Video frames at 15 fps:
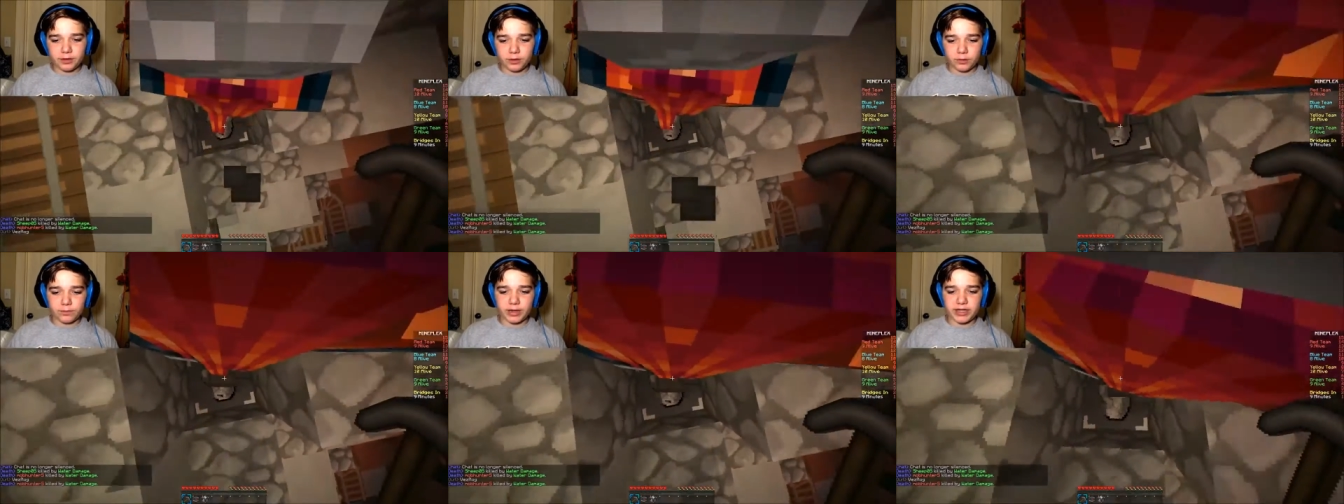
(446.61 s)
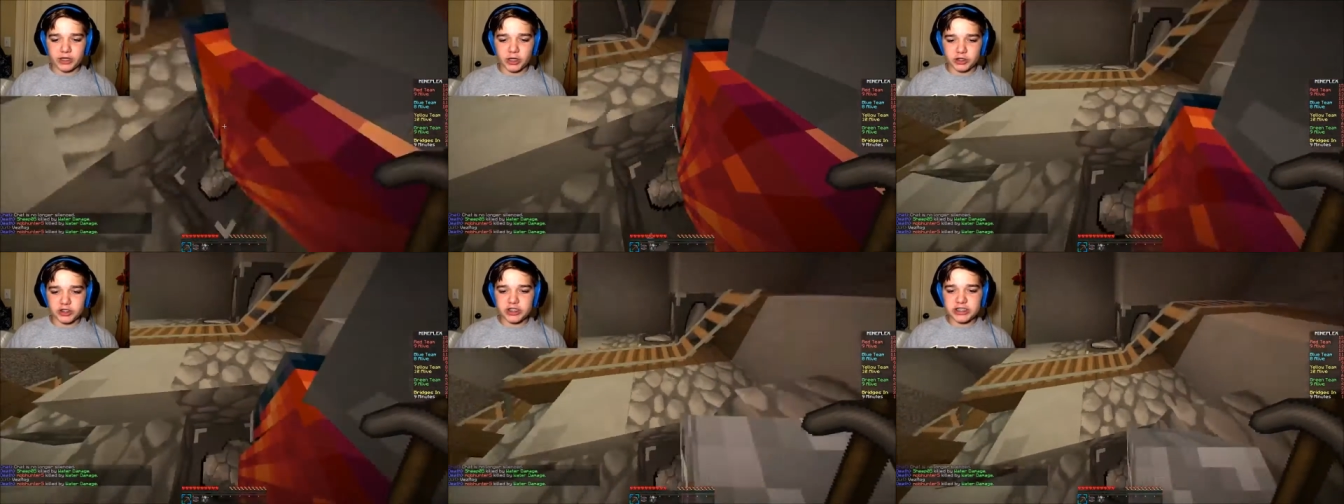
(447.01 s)
oh my
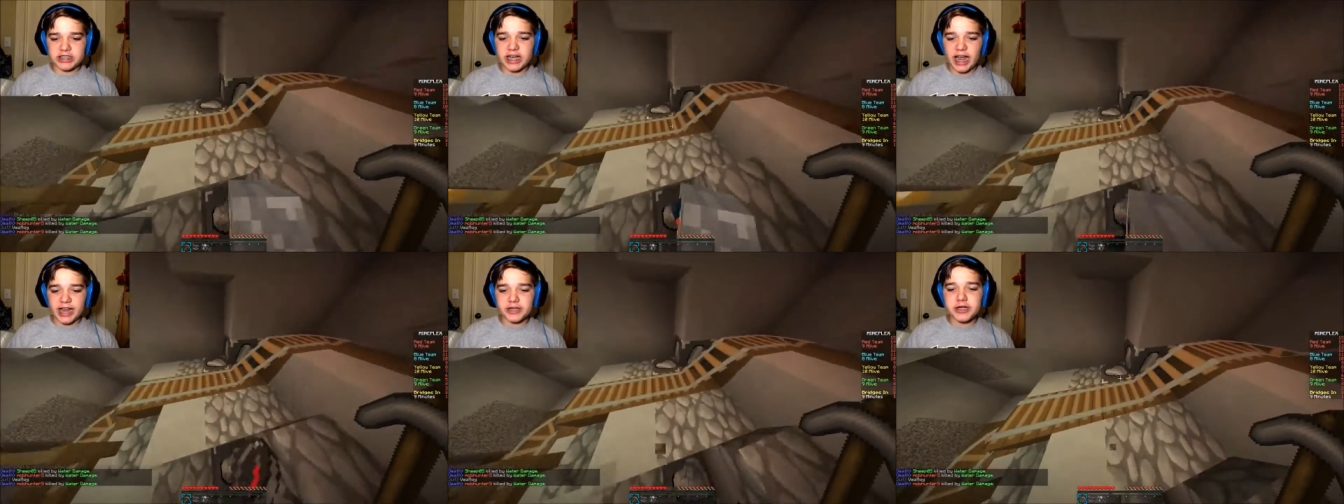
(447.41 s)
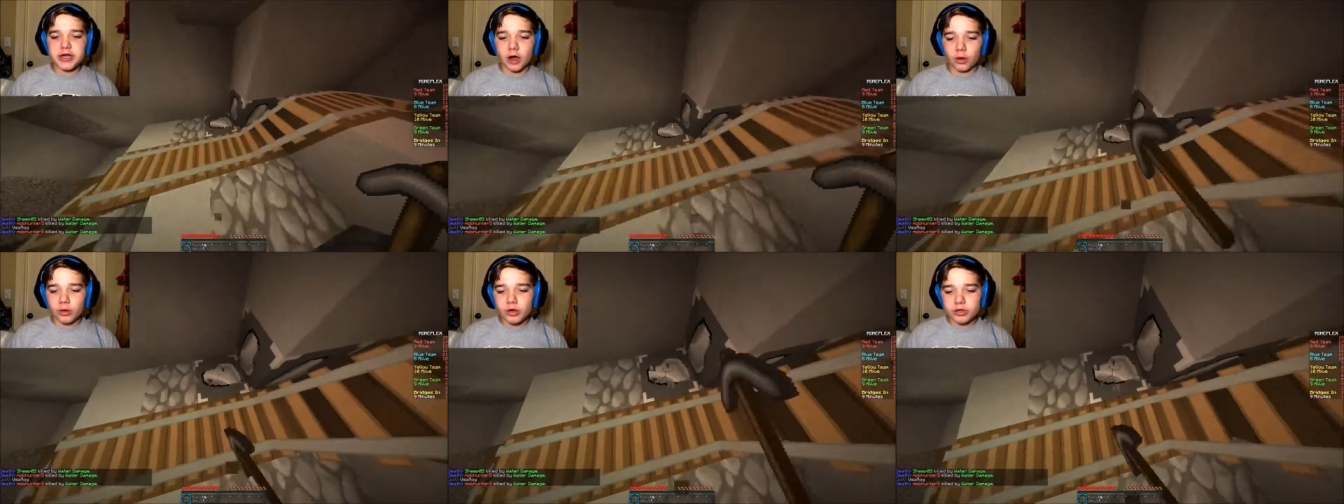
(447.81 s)
gosh, this guy,
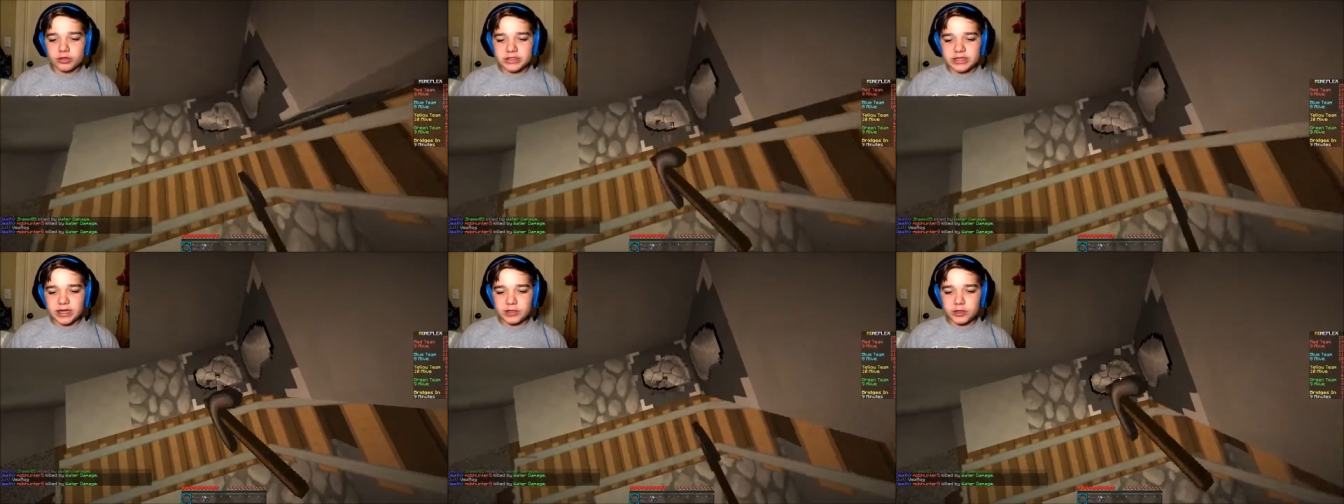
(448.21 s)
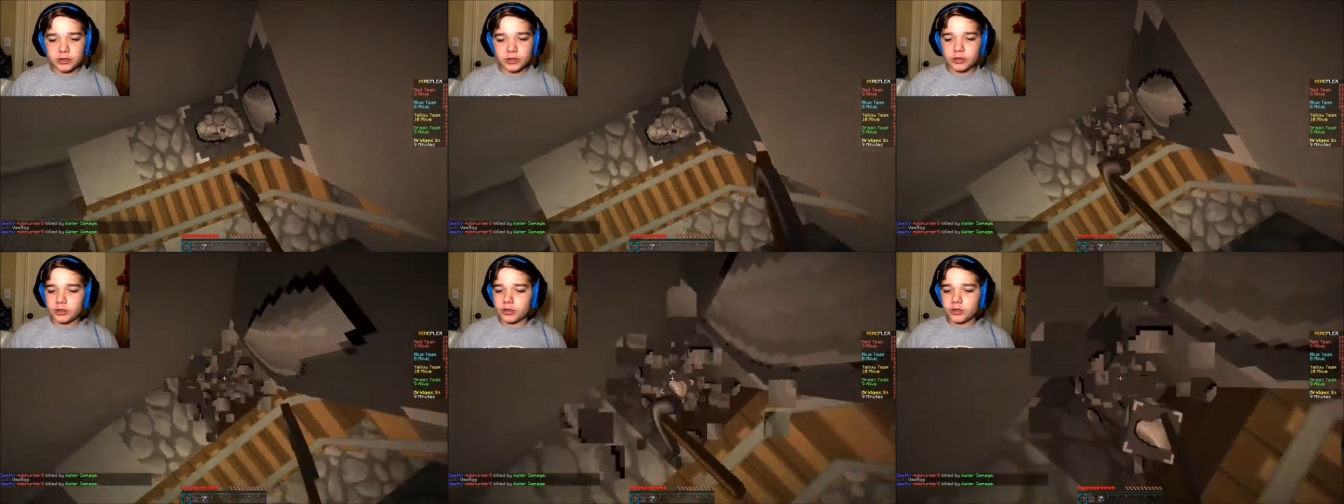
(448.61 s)
no, this no,
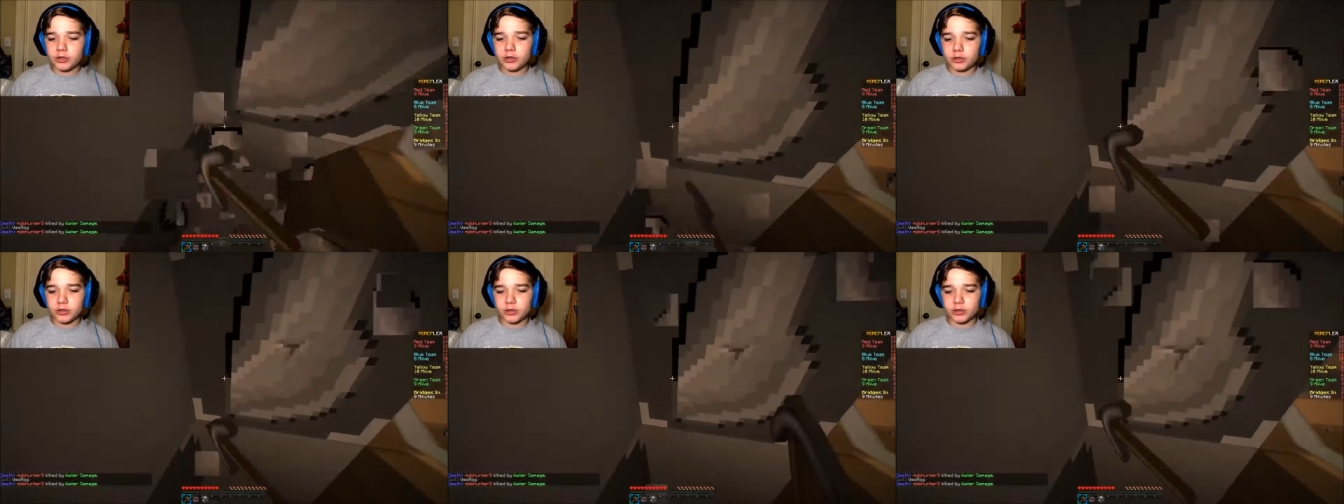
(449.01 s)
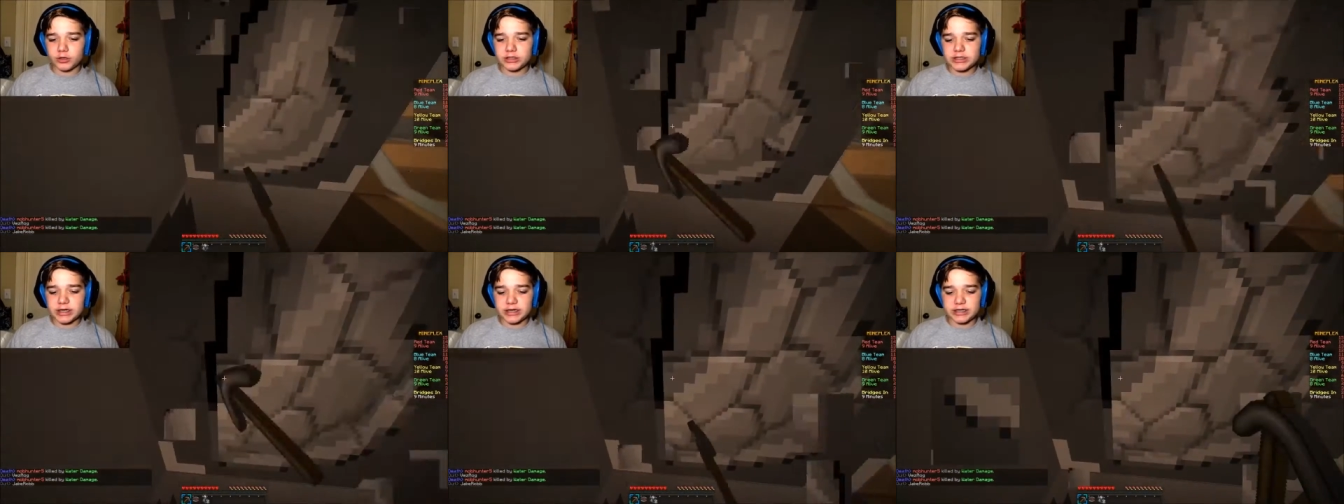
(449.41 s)
no, no, no, no, no, no,
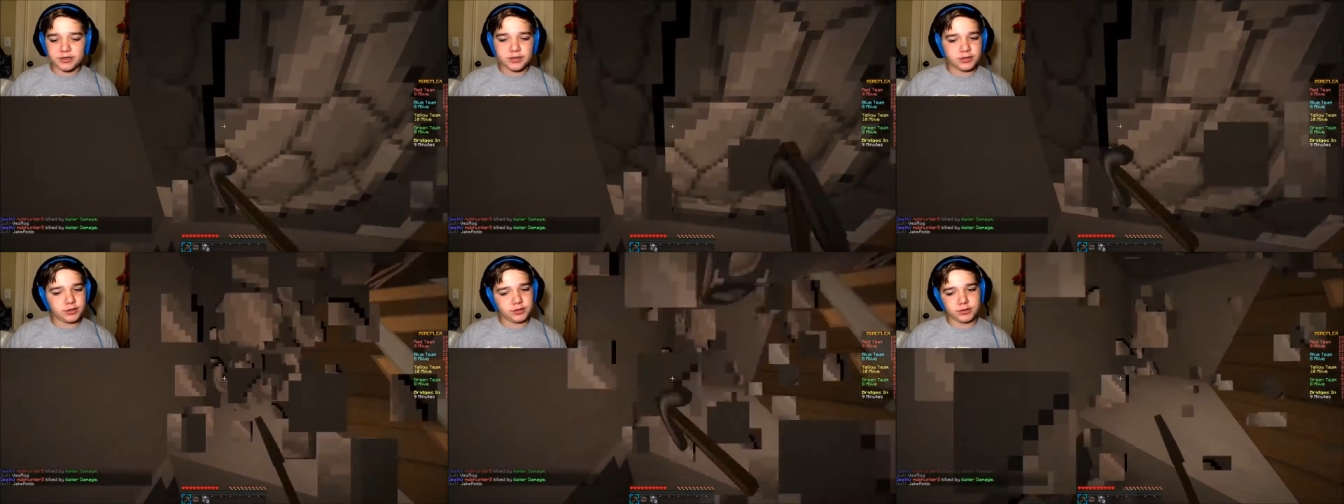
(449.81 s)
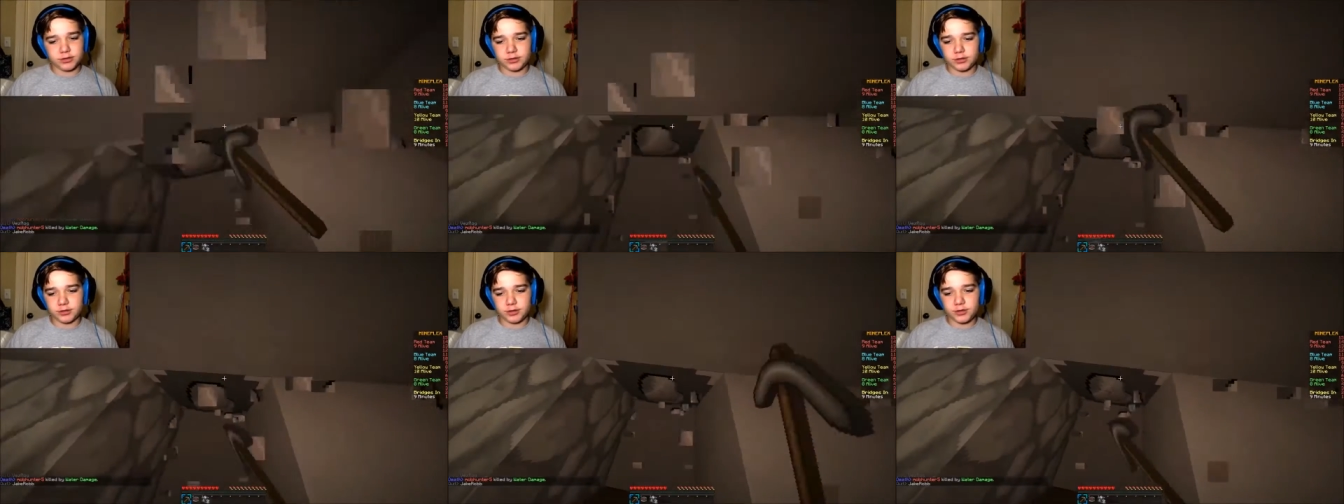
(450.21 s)
this guy, no, no, no, no, no,
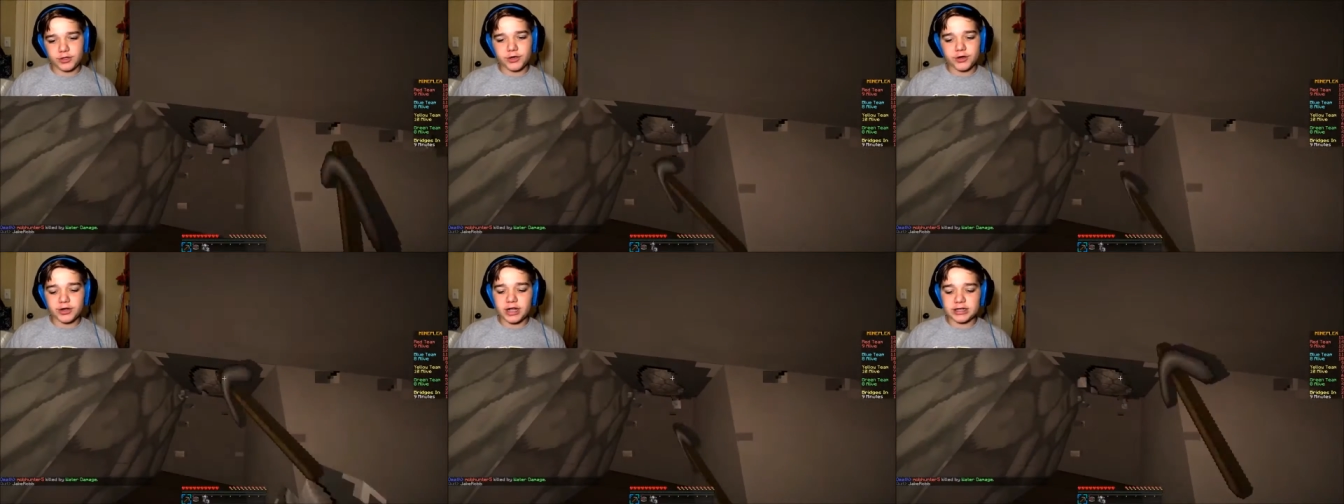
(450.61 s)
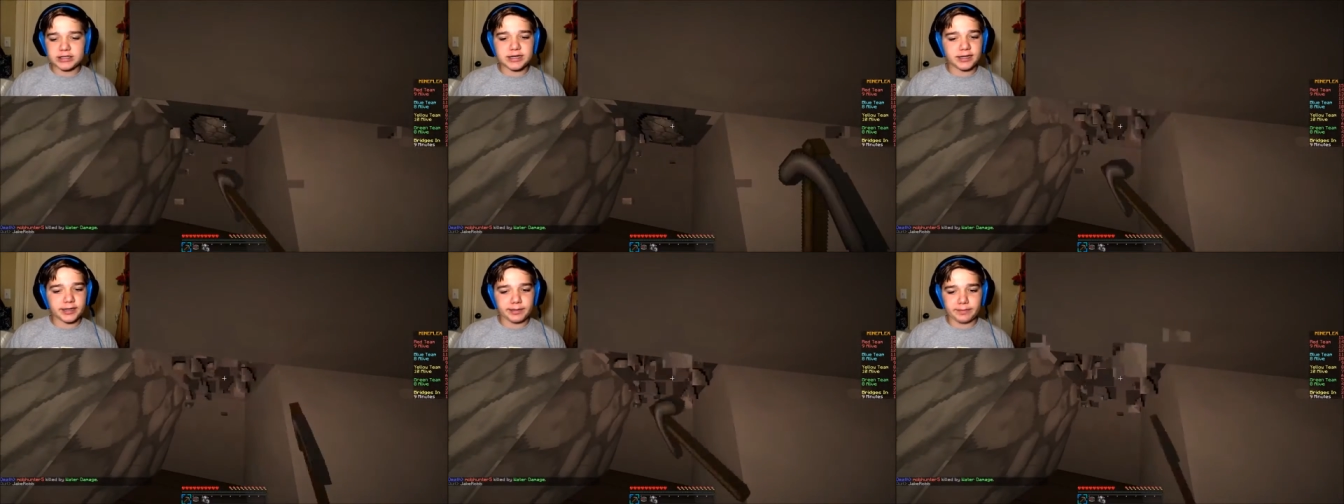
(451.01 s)
no, no, you're not
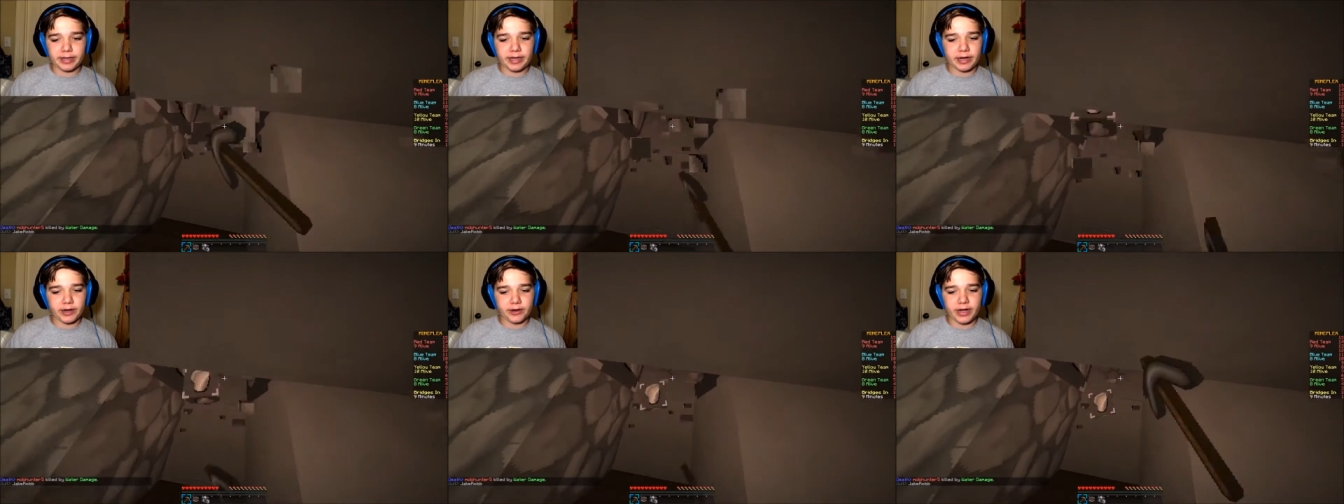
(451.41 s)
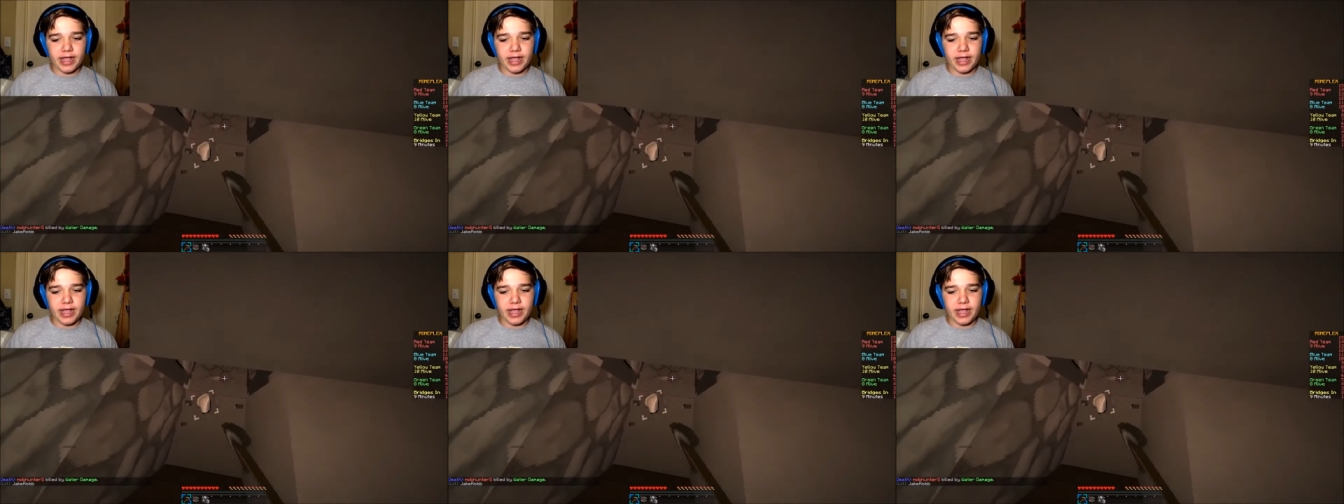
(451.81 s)
stealing my iron.